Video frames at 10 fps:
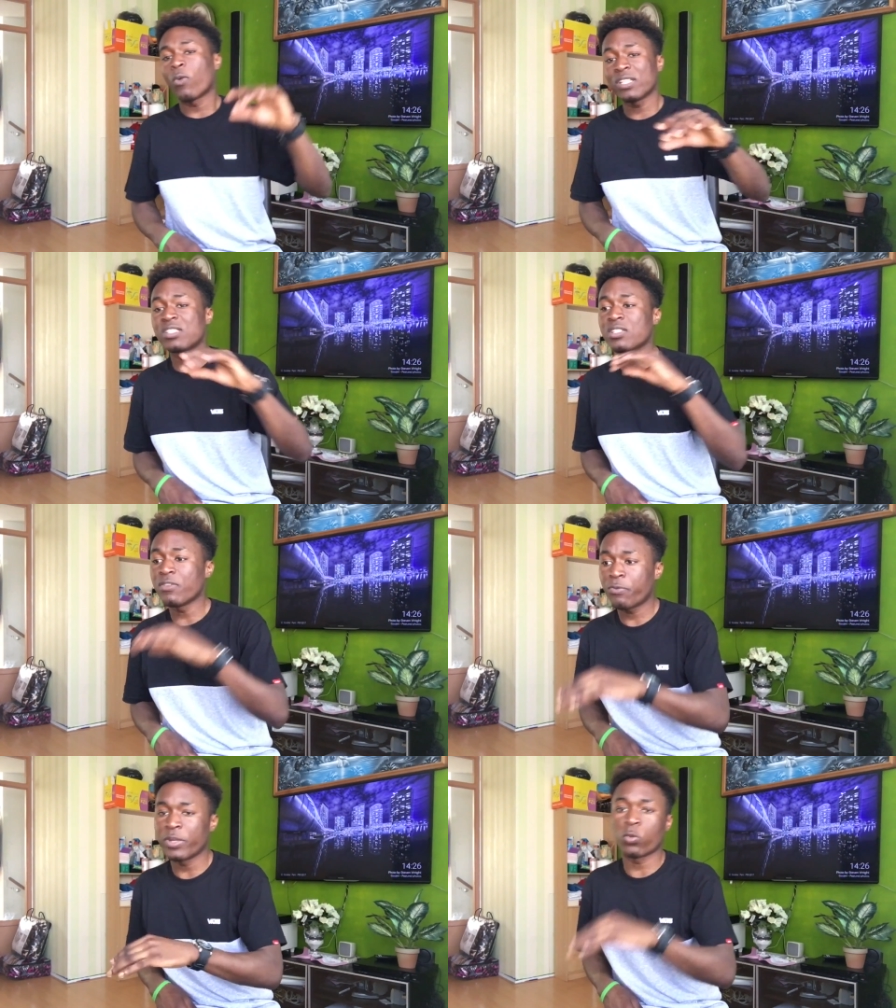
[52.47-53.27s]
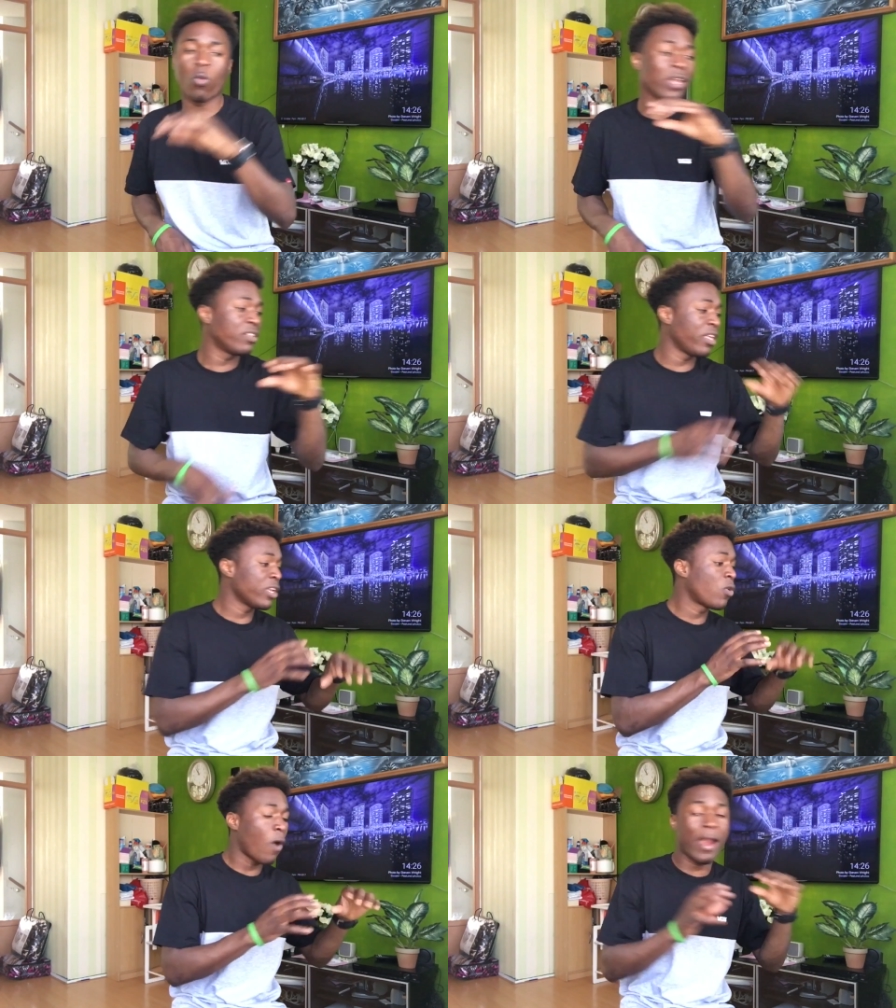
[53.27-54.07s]
what's the difference why did
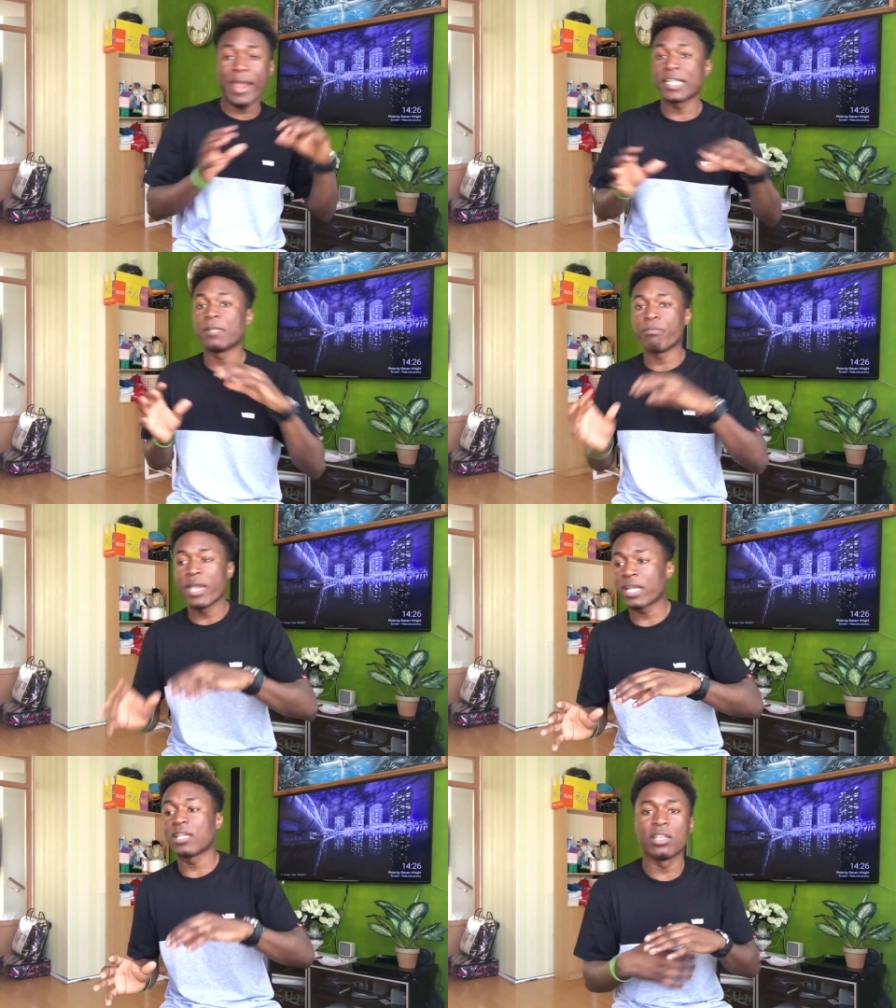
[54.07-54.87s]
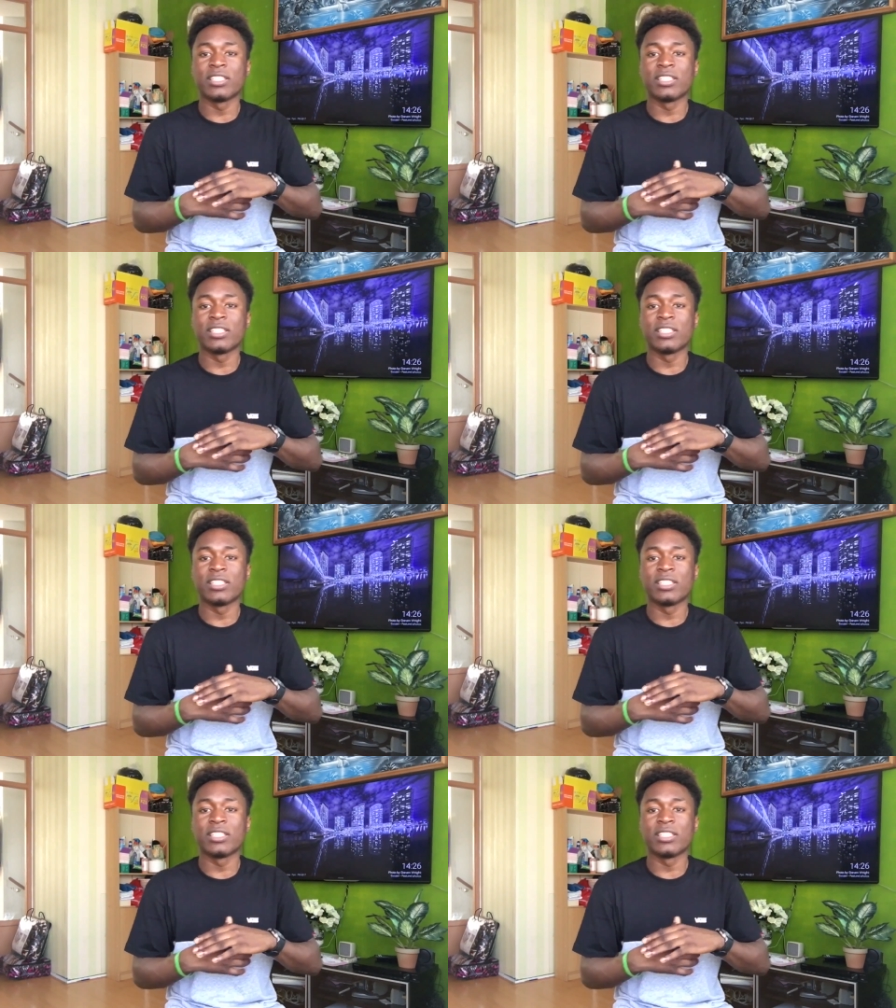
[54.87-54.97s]
they go ahead and make